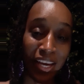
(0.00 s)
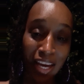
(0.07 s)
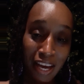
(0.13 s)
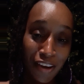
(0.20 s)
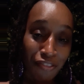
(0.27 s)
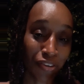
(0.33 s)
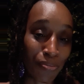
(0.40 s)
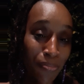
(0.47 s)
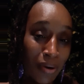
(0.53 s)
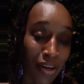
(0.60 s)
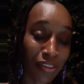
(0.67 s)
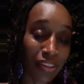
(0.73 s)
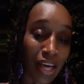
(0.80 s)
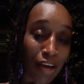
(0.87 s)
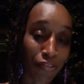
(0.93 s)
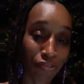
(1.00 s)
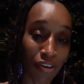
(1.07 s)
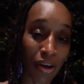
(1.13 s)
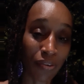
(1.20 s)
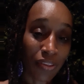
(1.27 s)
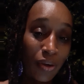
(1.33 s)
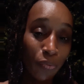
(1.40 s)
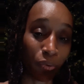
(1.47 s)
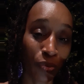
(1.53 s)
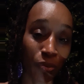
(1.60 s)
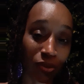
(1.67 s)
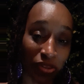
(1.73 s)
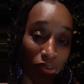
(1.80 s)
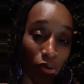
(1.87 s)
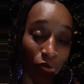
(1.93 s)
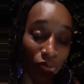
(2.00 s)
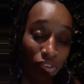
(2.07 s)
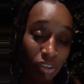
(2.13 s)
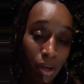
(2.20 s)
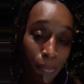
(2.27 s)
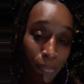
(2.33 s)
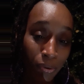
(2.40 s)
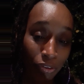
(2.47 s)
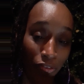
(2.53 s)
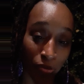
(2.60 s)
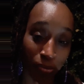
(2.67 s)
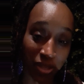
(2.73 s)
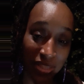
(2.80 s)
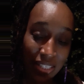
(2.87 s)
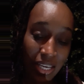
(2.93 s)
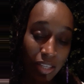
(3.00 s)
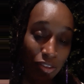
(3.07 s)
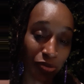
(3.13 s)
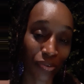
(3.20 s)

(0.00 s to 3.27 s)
Every month I found that we were, those numbers from the 10th